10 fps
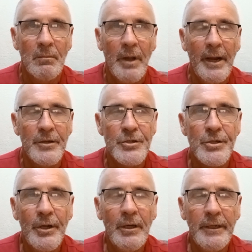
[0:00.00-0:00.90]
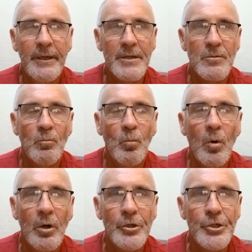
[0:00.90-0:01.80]
and it certainly doesn't
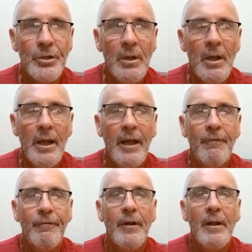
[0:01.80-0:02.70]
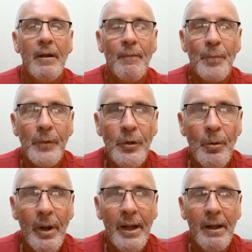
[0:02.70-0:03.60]
wash if you
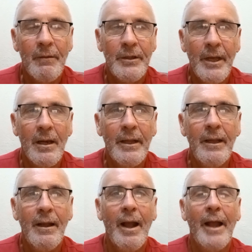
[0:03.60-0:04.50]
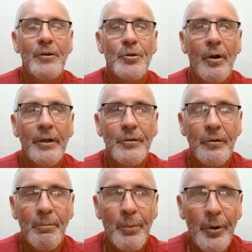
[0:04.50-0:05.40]
are yelling and trying to
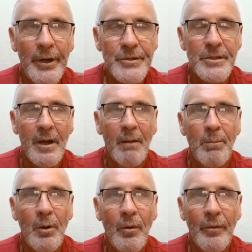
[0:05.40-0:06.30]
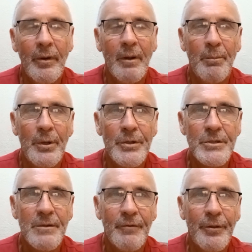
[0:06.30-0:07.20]
impress upon a
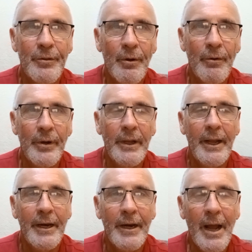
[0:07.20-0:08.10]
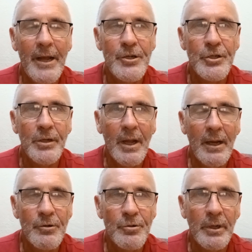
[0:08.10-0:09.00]
person of authority in an Asian
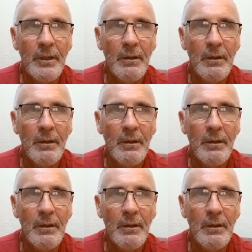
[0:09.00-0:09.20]
country